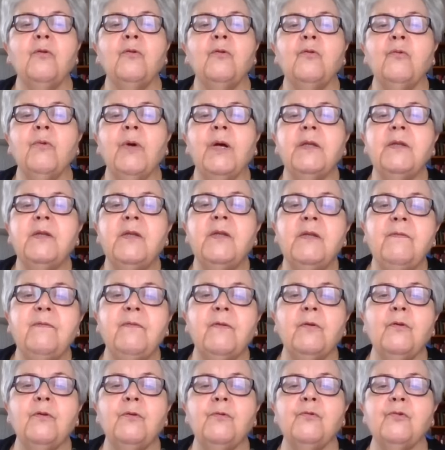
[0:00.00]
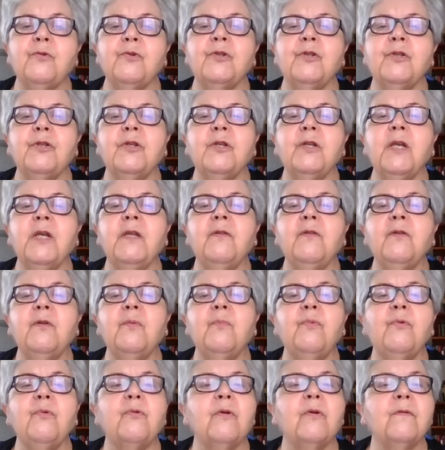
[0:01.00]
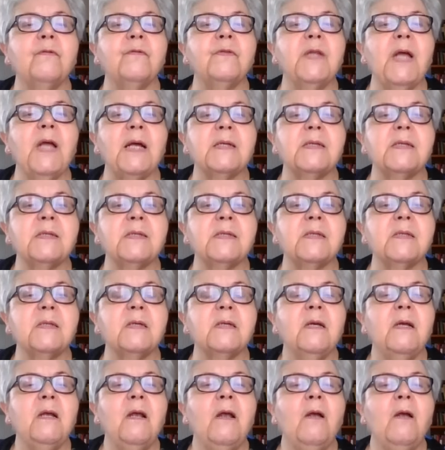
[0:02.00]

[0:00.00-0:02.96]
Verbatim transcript: to a devolution in the Book of Dust,